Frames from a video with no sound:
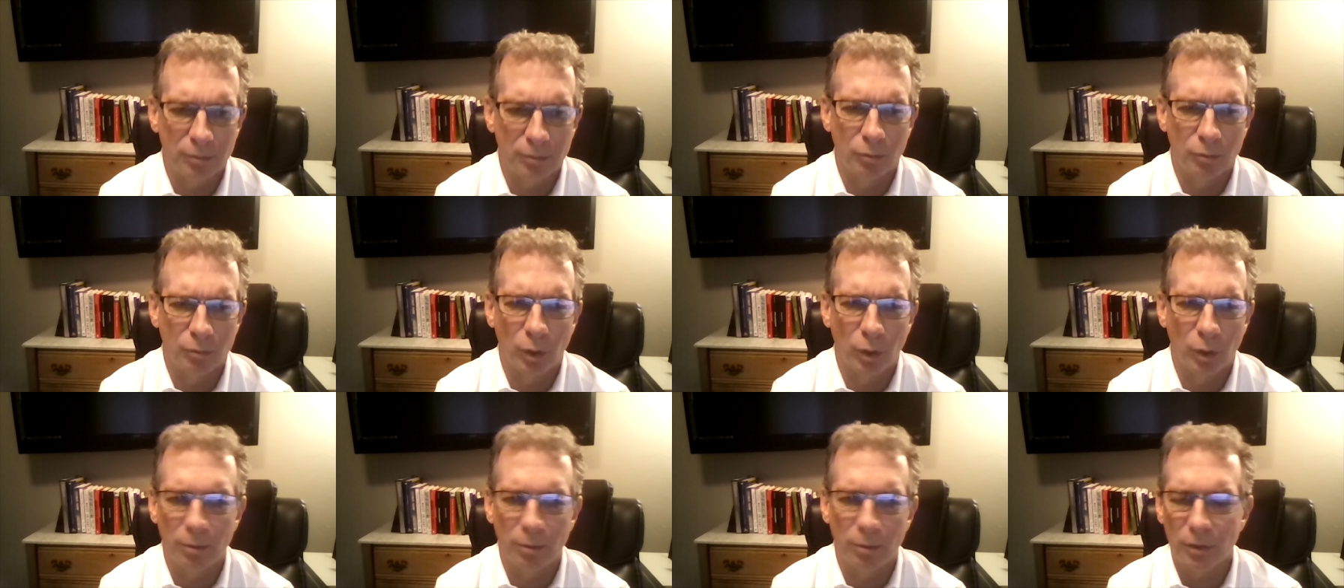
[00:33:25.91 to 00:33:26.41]

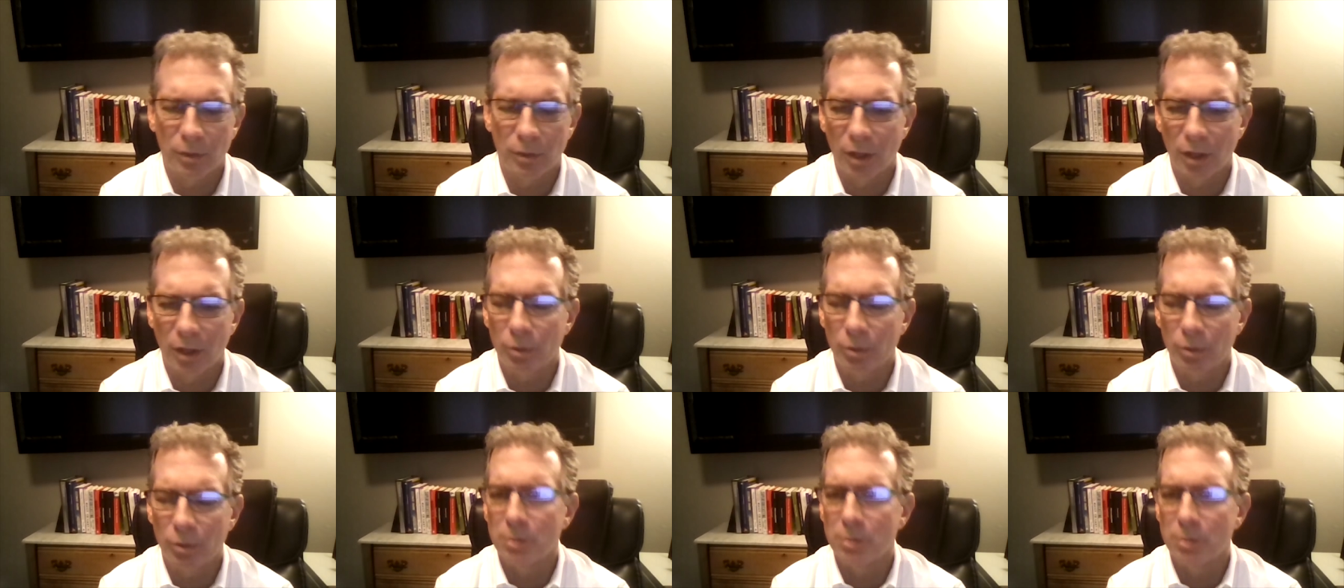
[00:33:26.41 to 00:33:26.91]
One of the
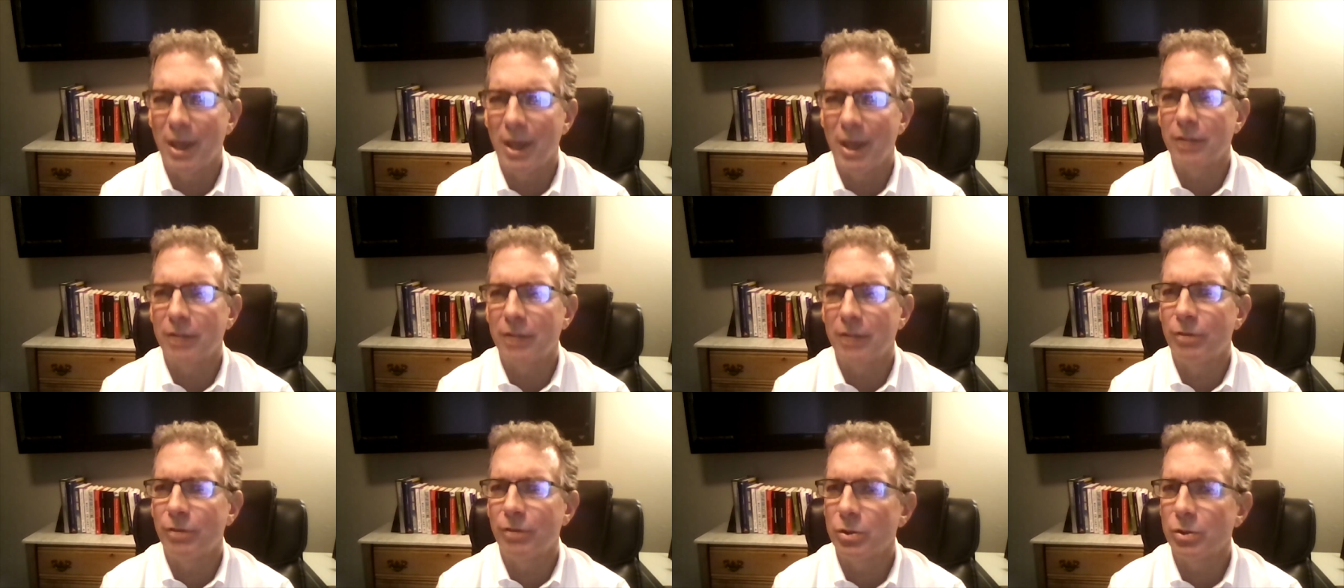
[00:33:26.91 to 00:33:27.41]
other one's
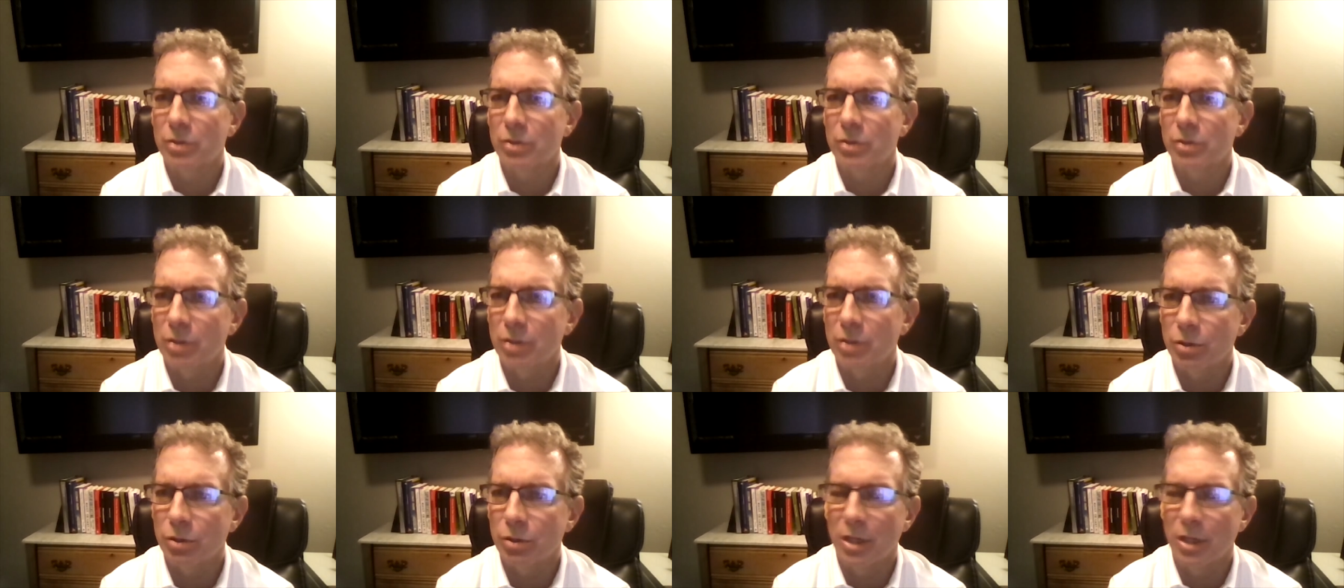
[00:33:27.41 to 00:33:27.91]
Managed Futures
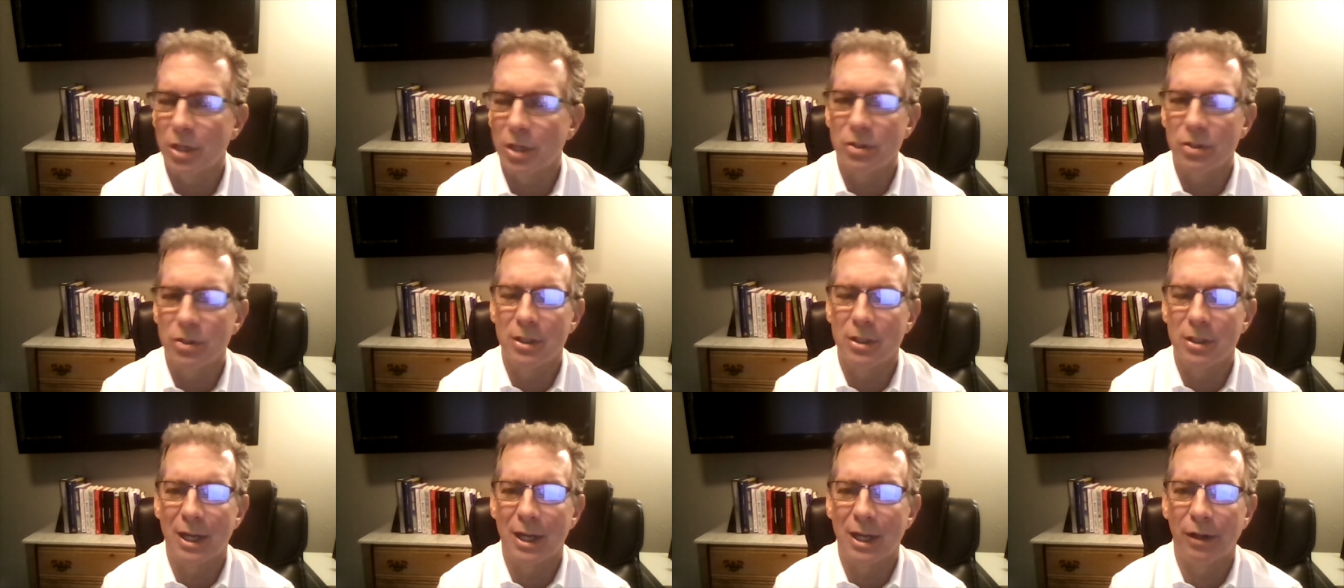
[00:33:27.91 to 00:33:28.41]

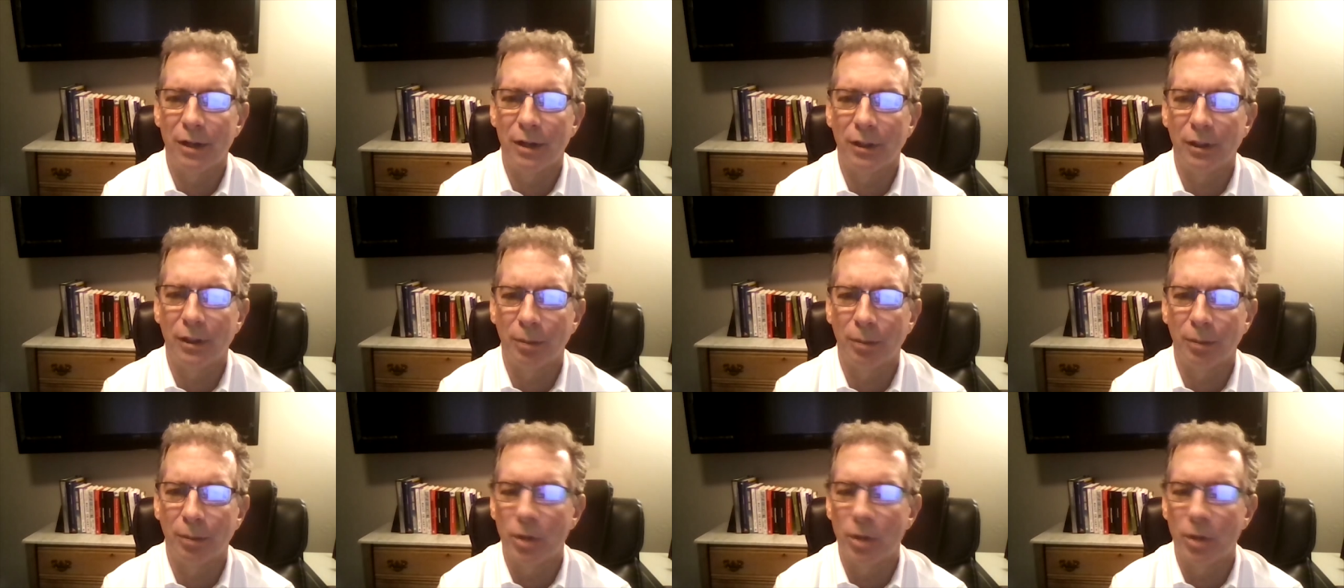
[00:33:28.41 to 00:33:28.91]
Association
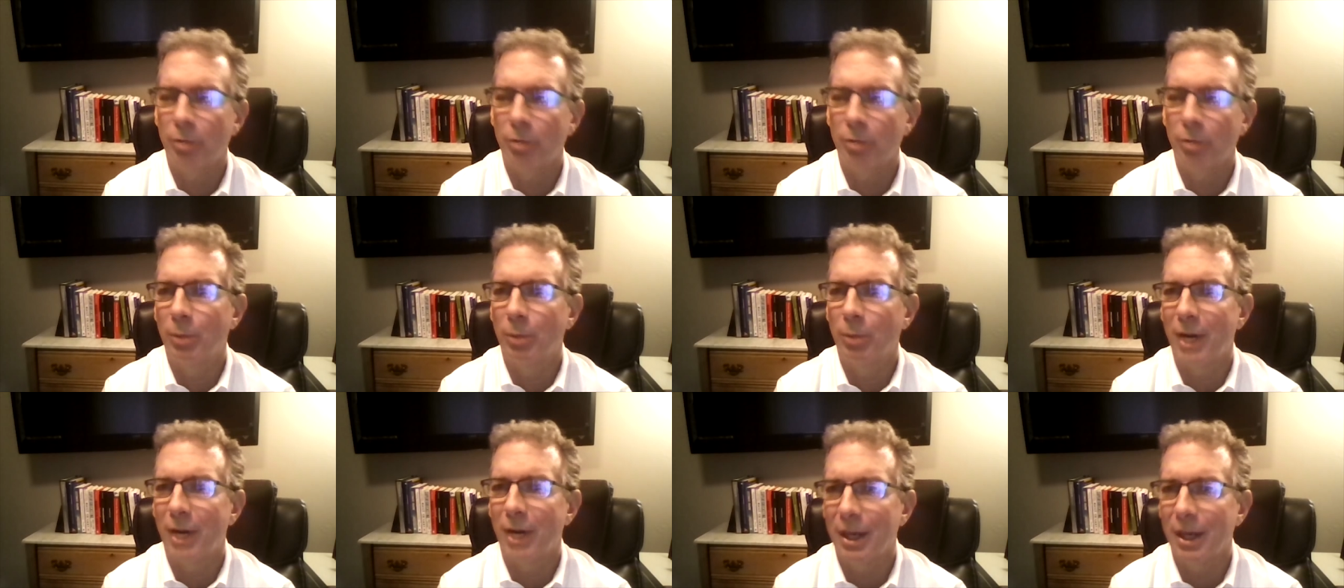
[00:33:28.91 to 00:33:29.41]
down. Both of them
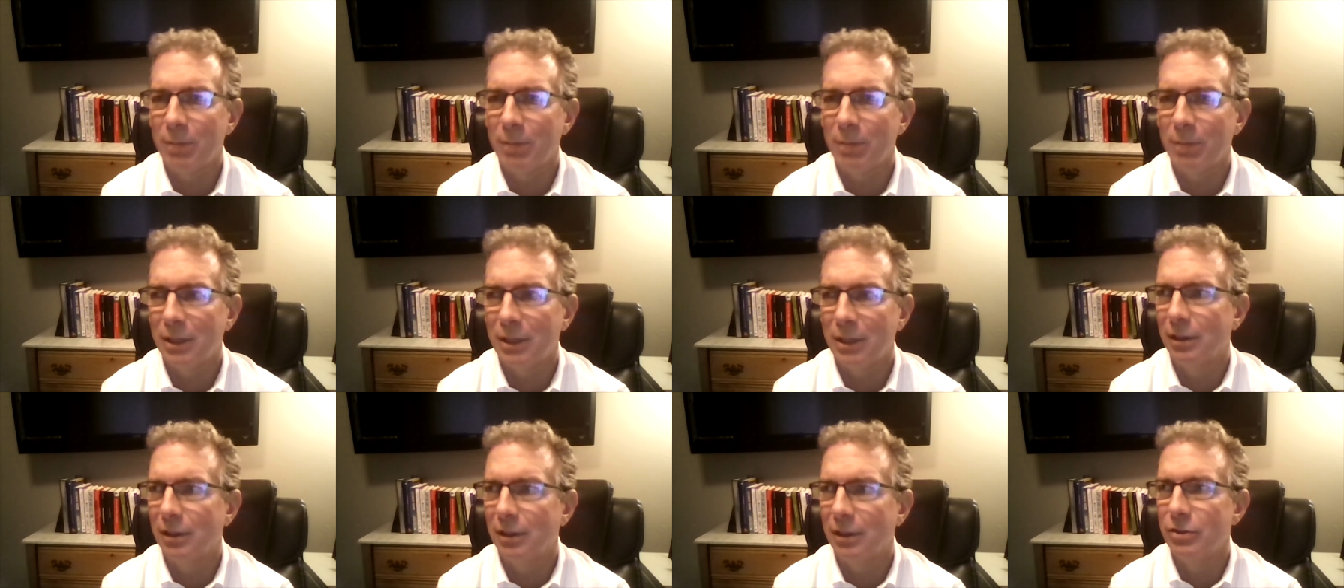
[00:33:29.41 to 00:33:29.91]
in
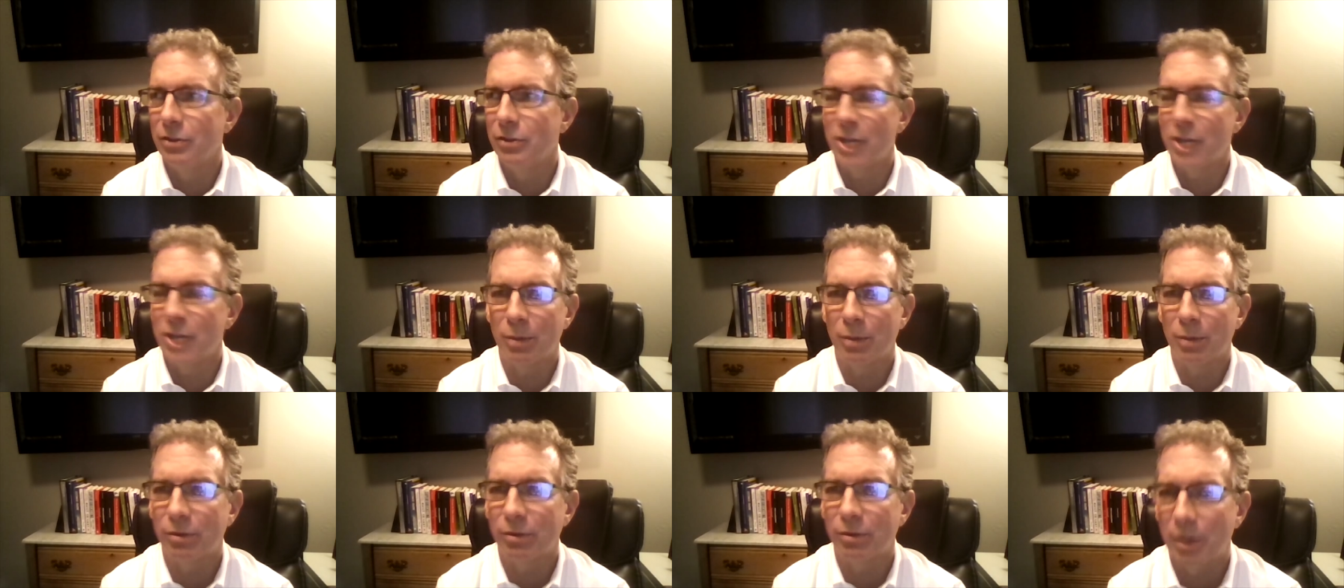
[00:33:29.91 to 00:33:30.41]
Miami in
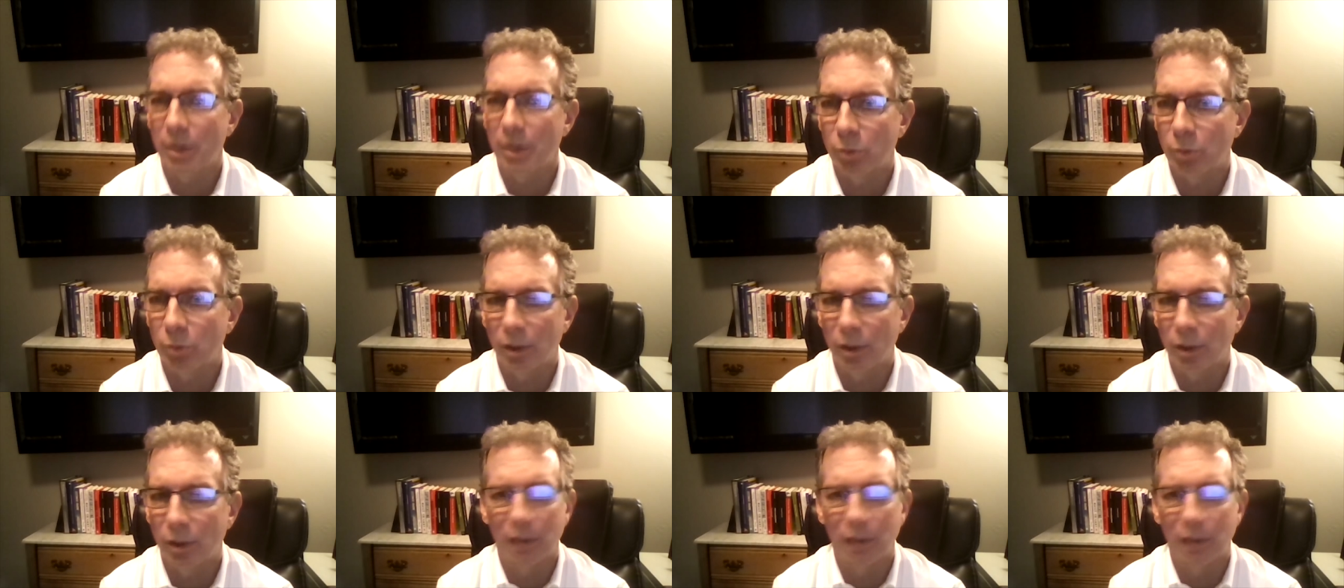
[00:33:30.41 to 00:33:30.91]
January,
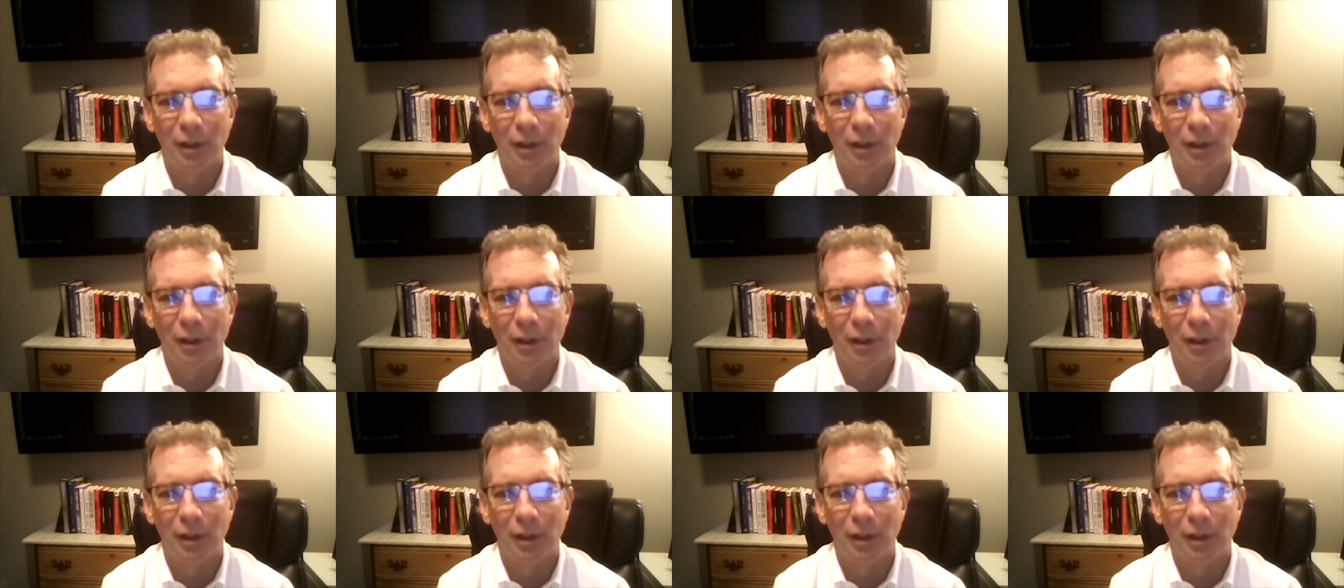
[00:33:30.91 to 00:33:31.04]
February.